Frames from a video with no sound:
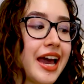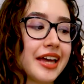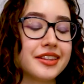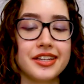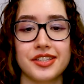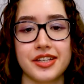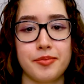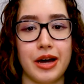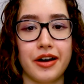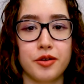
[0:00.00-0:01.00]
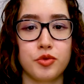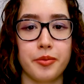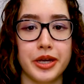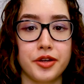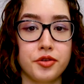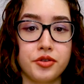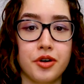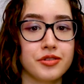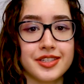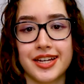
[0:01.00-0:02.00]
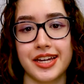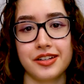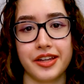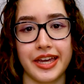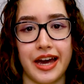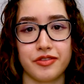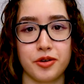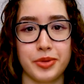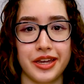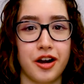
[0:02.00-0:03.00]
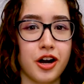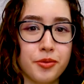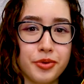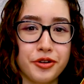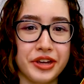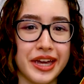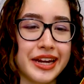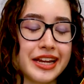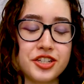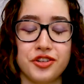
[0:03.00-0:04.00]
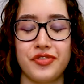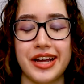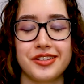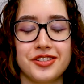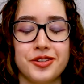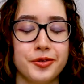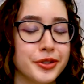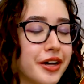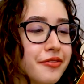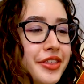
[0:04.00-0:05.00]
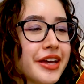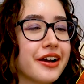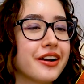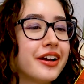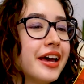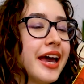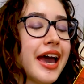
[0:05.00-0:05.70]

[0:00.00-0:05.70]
and this is about a woman who goes to Italy after being heartbroken, and she finds new love there,